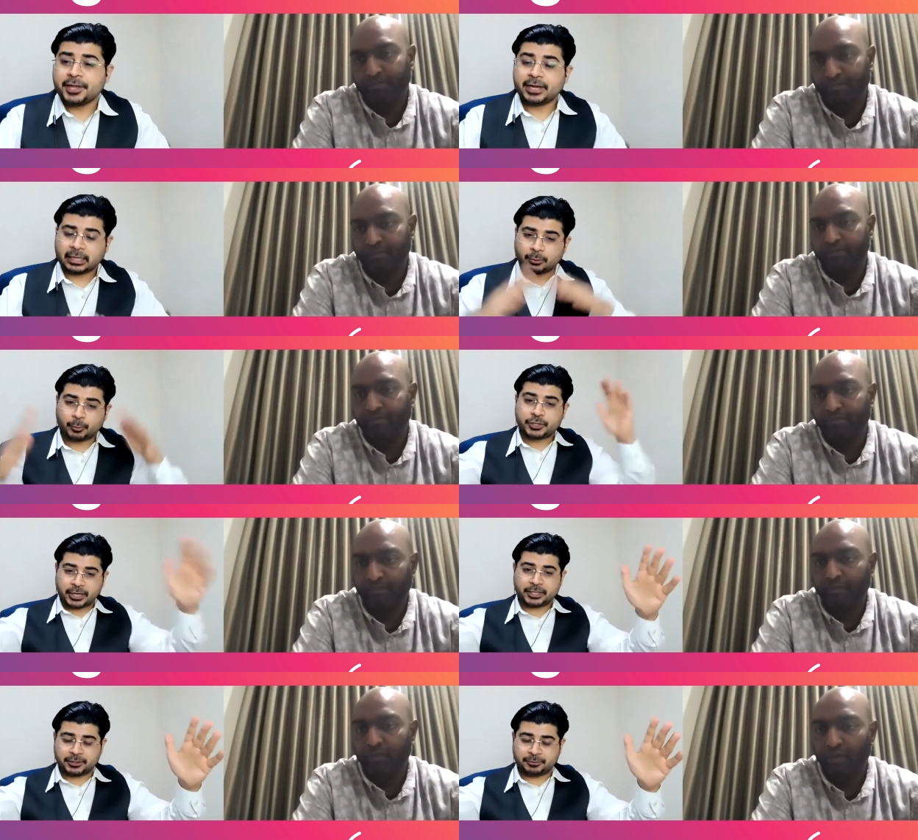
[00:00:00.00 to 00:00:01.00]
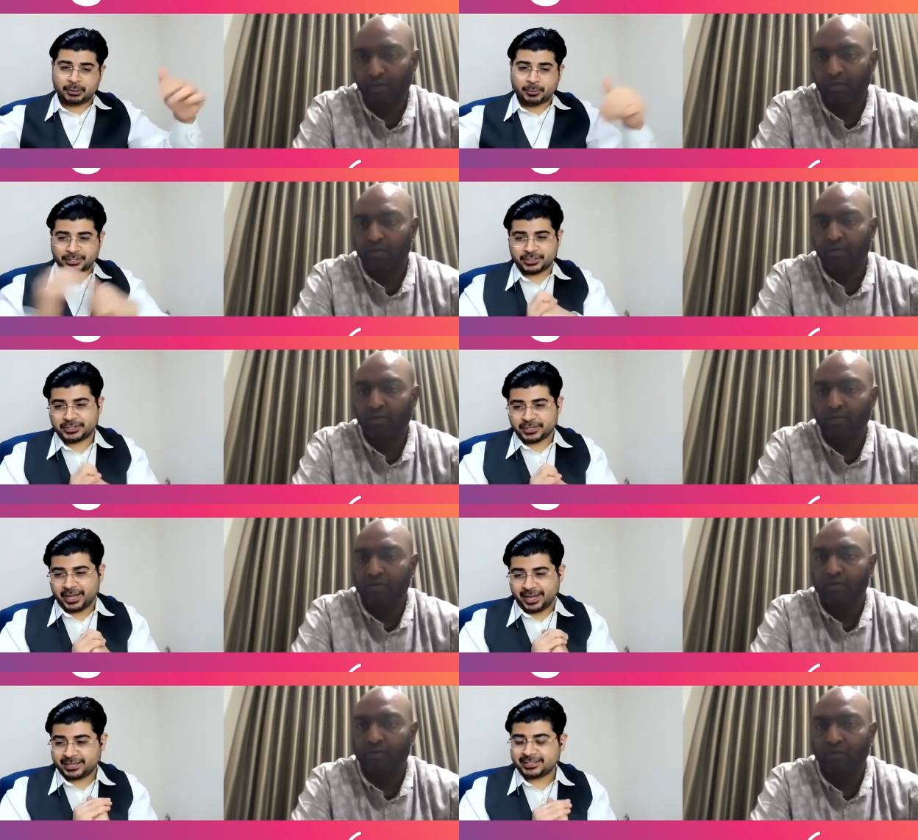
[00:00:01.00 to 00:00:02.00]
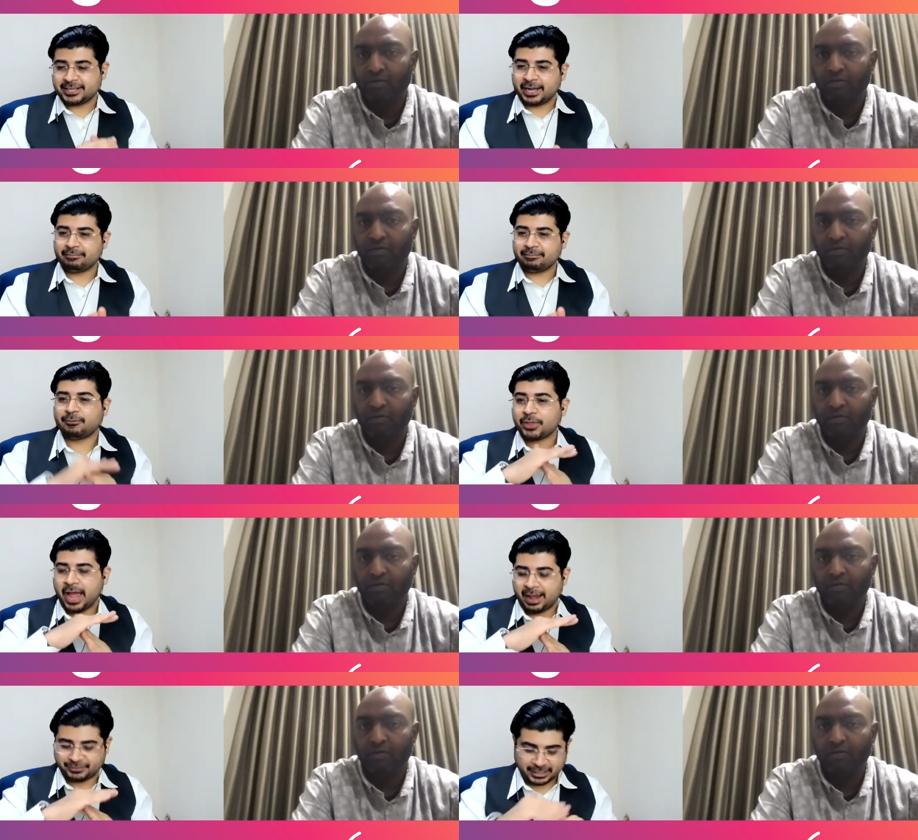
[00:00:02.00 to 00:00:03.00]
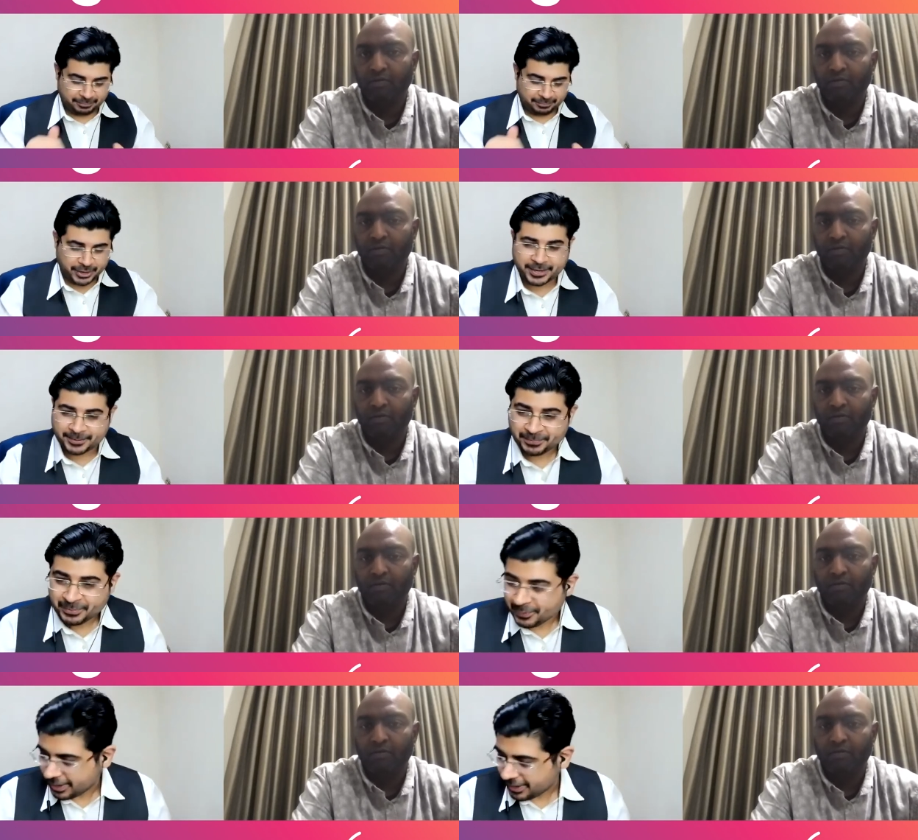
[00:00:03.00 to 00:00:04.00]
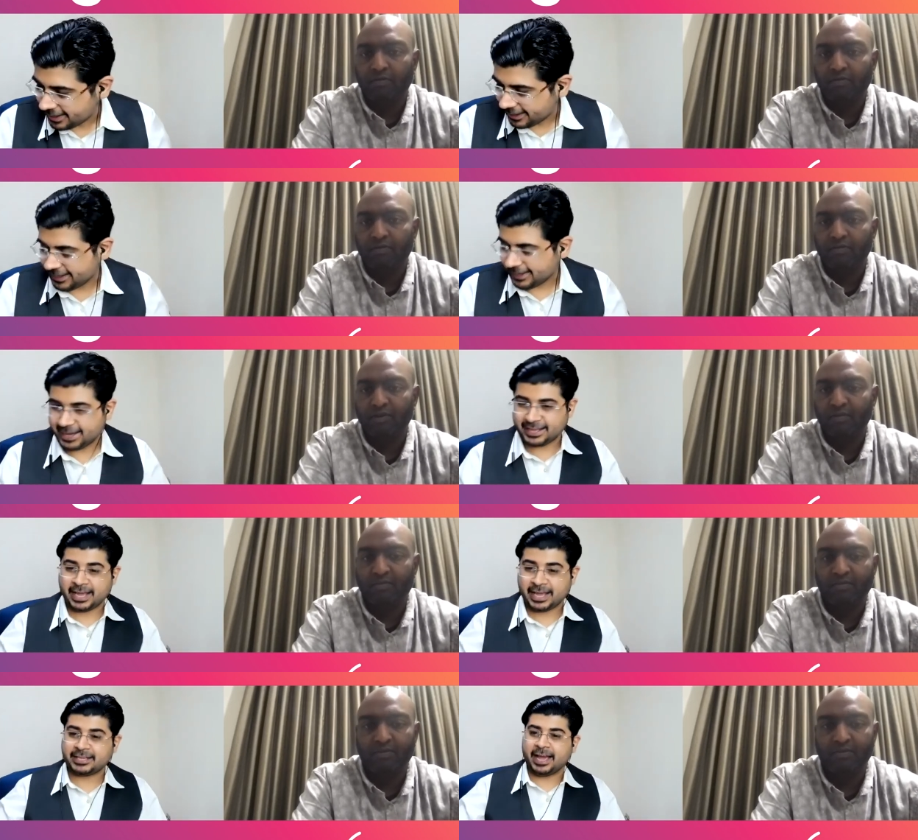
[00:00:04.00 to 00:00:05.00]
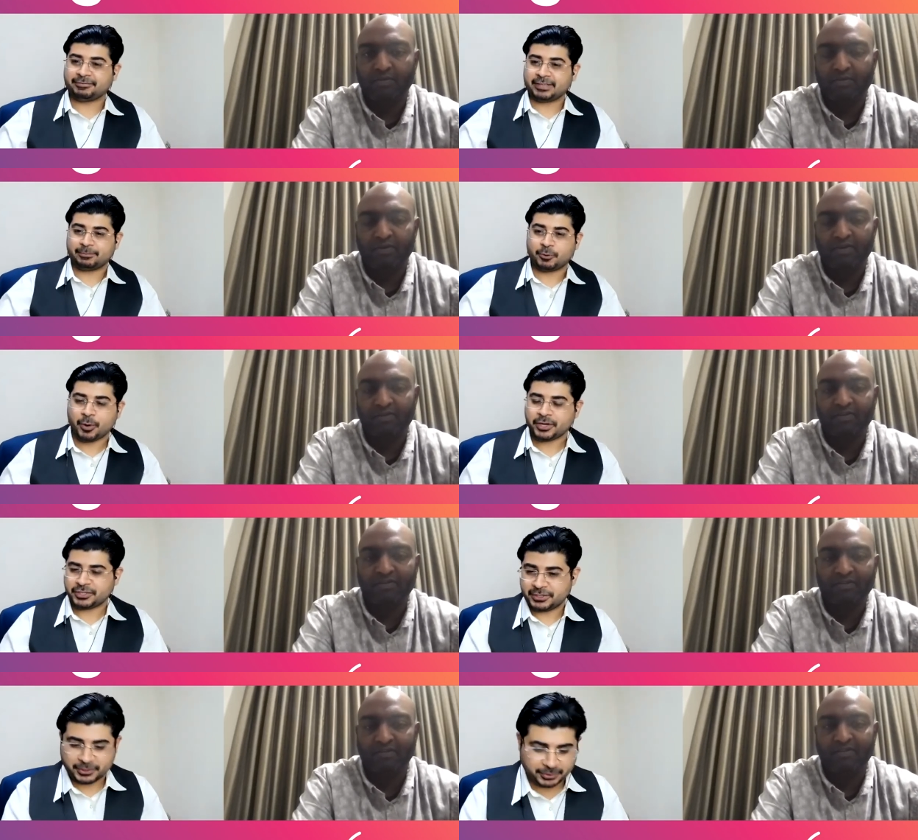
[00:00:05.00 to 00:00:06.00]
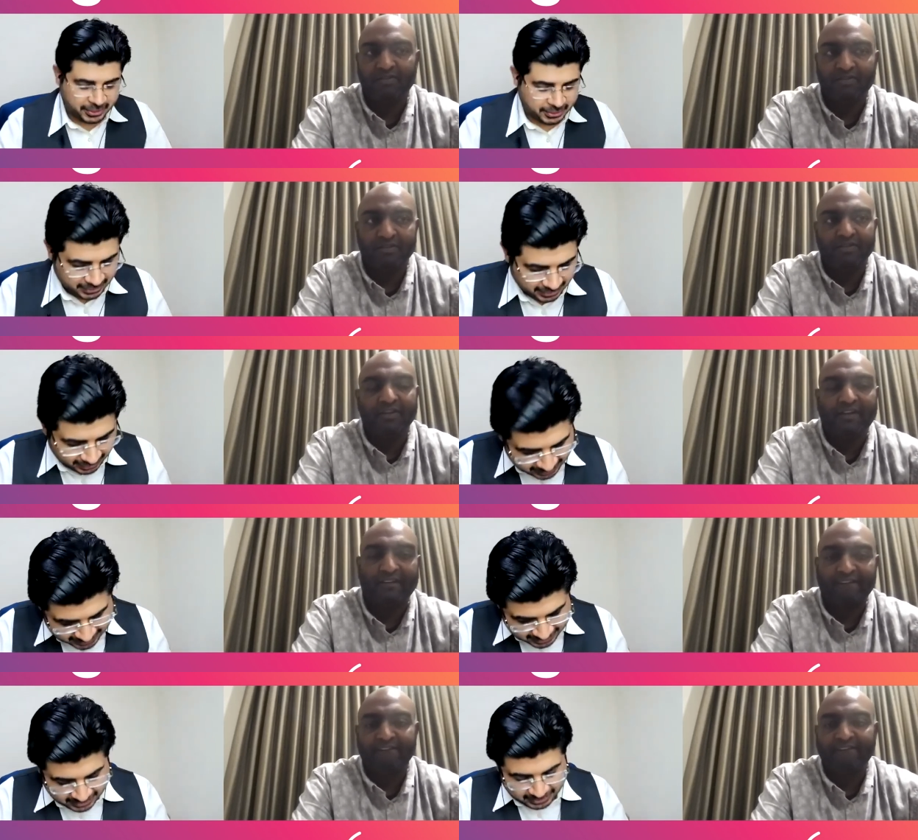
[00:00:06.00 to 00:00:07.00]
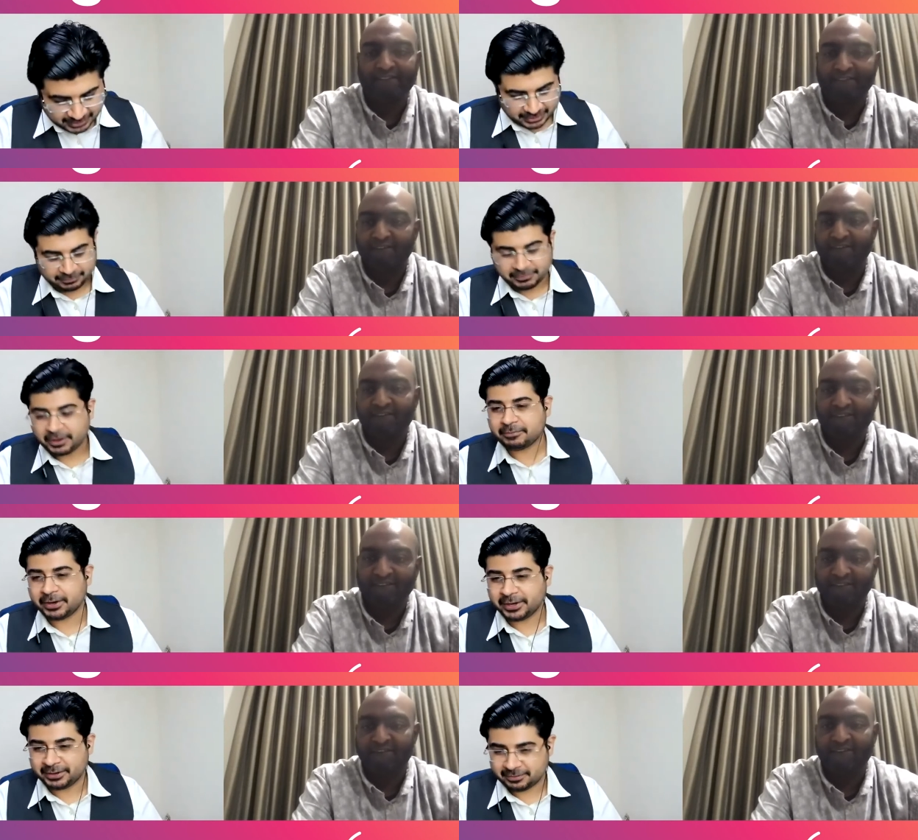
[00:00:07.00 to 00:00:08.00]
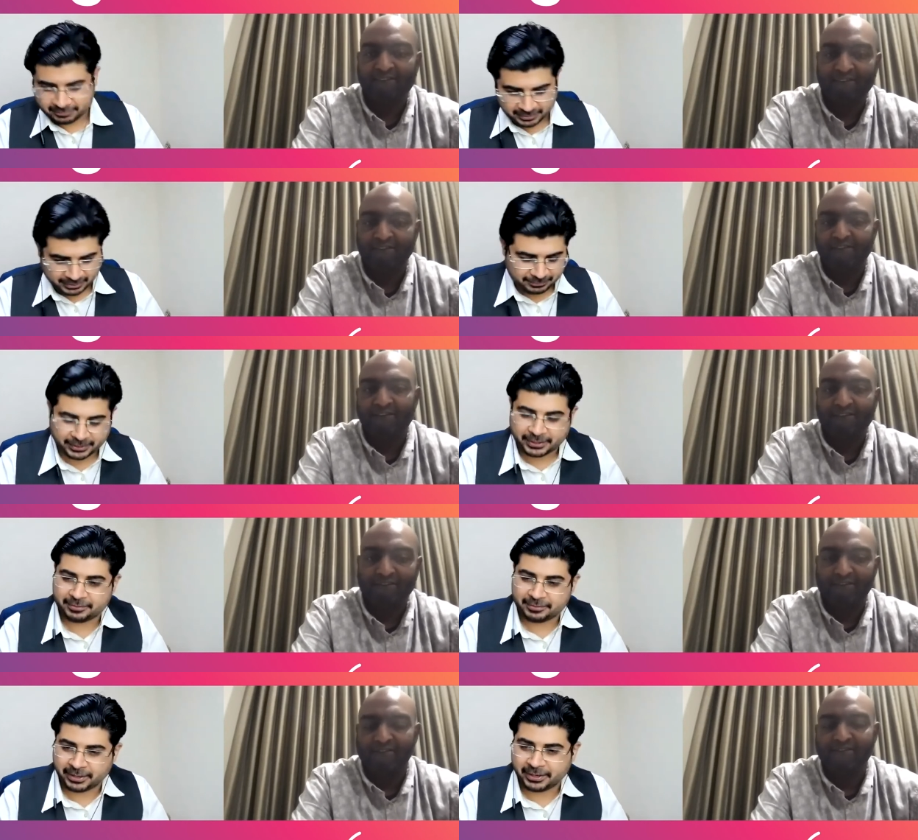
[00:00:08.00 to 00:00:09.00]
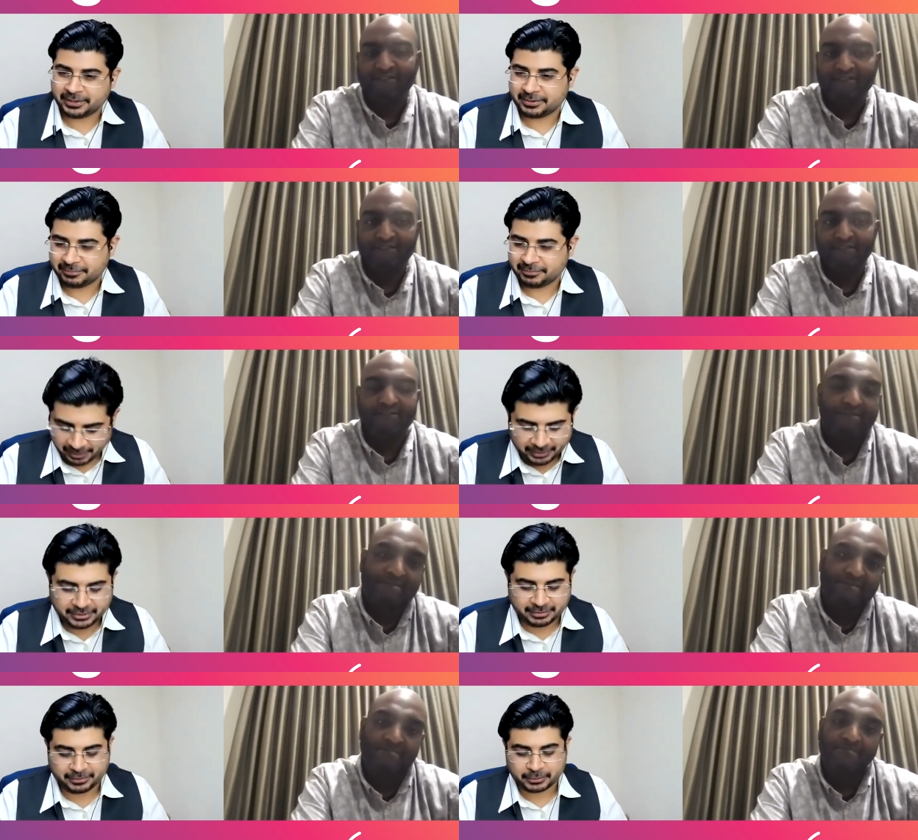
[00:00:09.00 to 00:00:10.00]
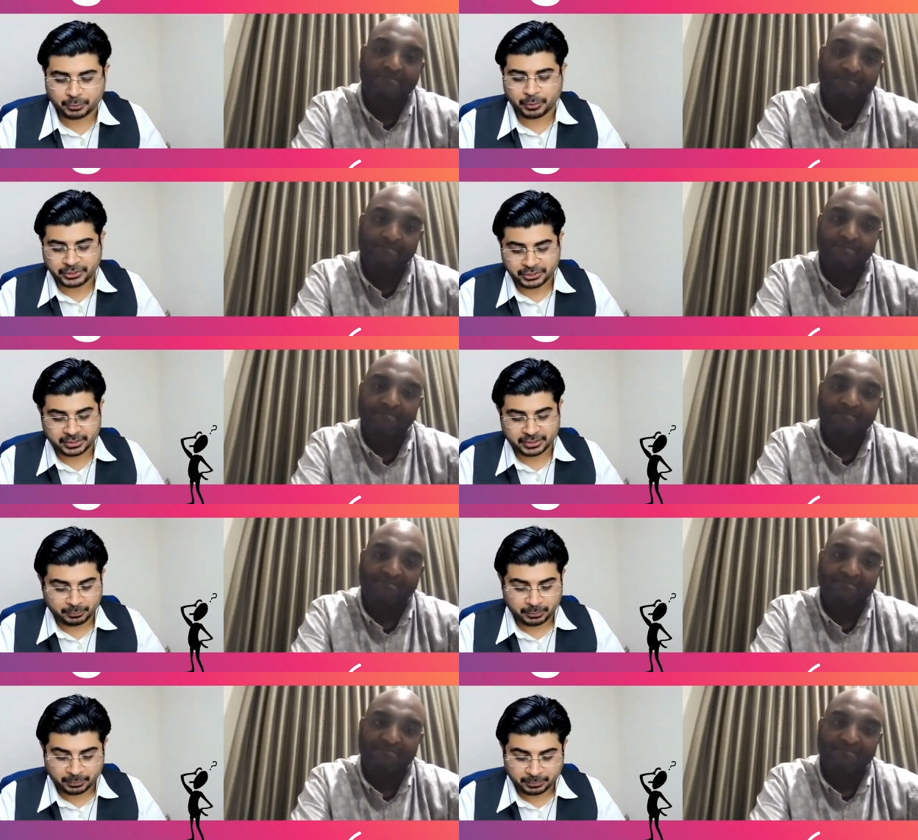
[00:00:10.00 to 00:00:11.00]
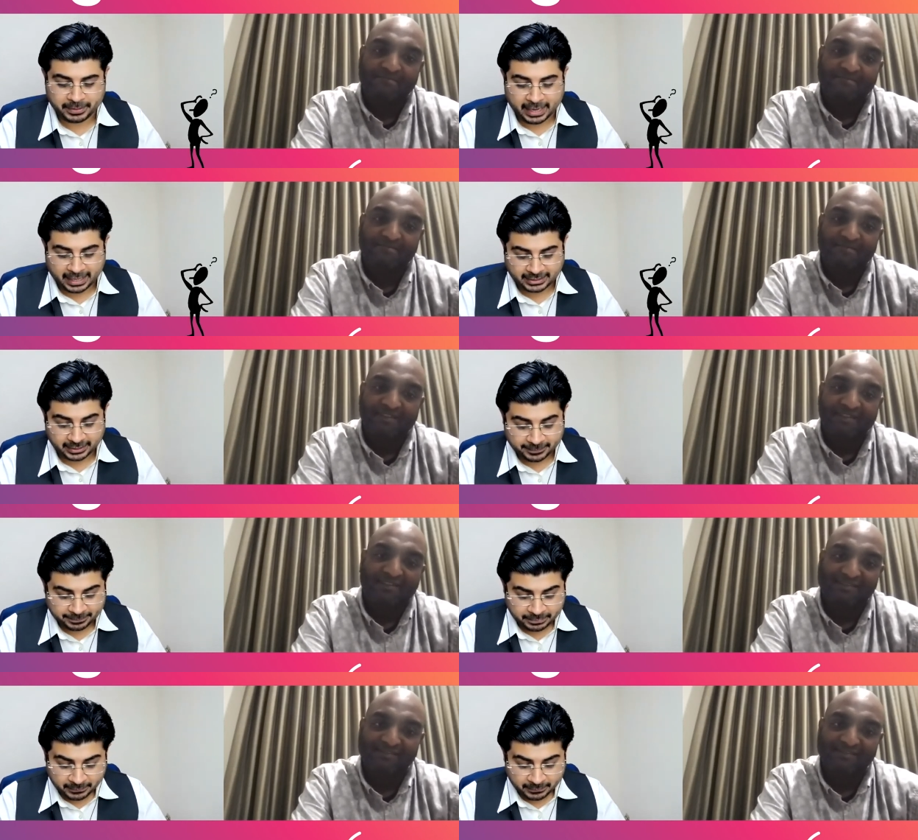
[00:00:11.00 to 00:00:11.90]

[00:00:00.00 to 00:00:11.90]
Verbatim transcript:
Speaker 1: now that we're done with the three questions, uh, it's time for the halftime break uh, and, and the halftime question. So, this is a very, very, very, very, very, very difficult question that we will be asking.